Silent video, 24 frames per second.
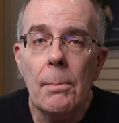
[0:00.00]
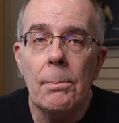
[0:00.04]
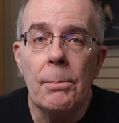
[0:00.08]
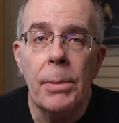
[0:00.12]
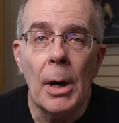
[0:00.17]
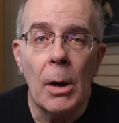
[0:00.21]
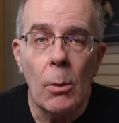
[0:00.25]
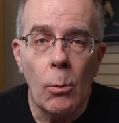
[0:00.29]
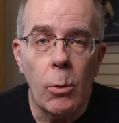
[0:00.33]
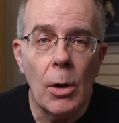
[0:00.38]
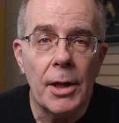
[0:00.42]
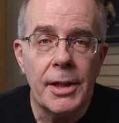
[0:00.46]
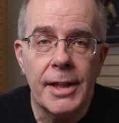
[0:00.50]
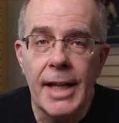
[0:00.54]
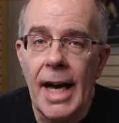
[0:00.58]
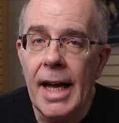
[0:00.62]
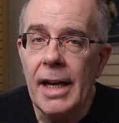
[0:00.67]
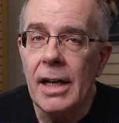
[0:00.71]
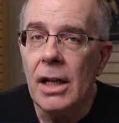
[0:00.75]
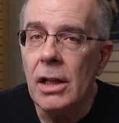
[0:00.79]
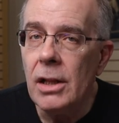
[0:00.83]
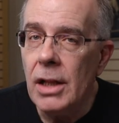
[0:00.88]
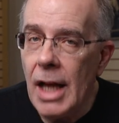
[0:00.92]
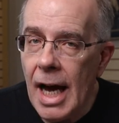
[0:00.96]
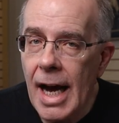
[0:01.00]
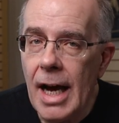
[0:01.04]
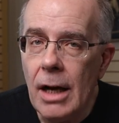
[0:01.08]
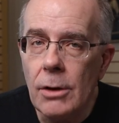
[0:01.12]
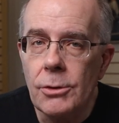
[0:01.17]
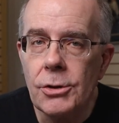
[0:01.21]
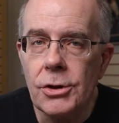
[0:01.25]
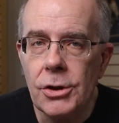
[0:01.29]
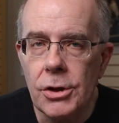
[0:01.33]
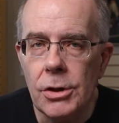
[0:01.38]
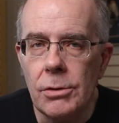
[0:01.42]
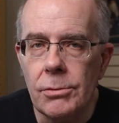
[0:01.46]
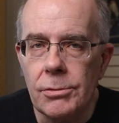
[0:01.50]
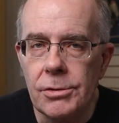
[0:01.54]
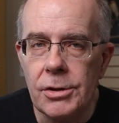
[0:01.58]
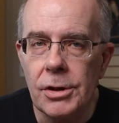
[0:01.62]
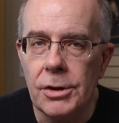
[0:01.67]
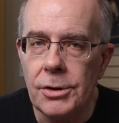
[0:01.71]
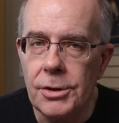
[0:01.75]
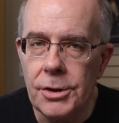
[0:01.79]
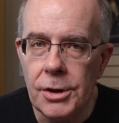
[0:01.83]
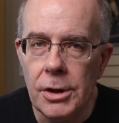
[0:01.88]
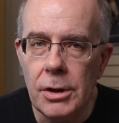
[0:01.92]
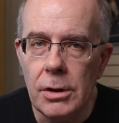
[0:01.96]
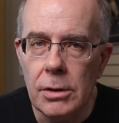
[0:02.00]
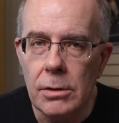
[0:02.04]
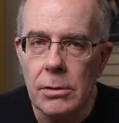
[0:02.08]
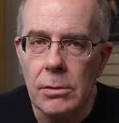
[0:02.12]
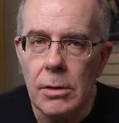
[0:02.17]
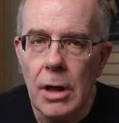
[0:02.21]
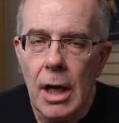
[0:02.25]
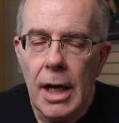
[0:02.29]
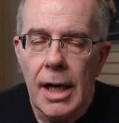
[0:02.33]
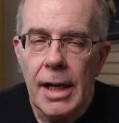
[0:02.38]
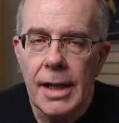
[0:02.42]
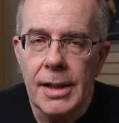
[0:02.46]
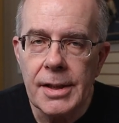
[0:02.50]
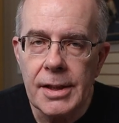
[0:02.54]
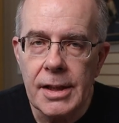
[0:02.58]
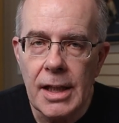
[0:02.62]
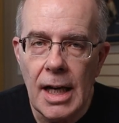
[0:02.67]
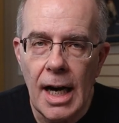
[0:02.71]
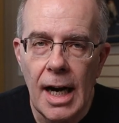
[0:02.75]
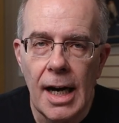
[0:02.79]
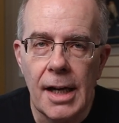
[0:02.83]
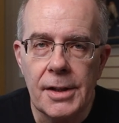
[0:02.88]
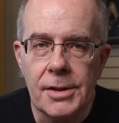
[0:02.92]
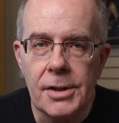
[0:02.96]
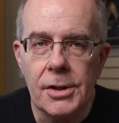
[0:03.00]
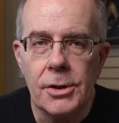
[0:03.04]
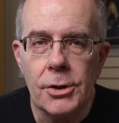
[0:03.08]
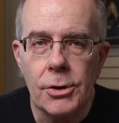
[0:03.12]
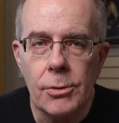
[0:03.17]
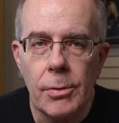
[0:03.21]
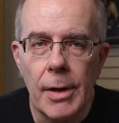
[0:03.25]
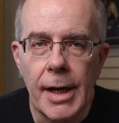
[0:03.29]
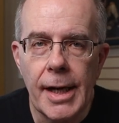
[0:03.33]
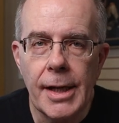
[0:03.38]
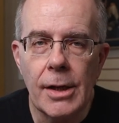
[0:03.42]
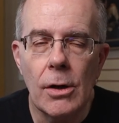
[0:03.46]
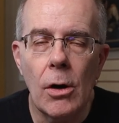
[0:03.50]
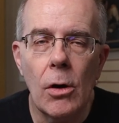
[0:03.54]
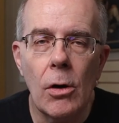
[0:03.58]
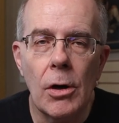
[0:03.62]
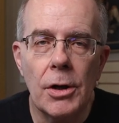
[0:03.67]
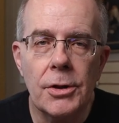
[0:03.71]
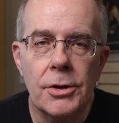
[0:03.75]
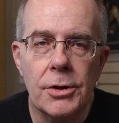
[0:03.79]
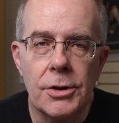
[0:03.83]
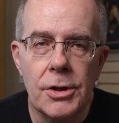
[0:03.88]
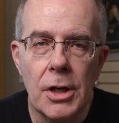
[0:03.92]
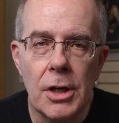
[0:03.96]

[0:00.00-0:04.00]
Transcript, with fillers: But what that allows you to do is concentrate on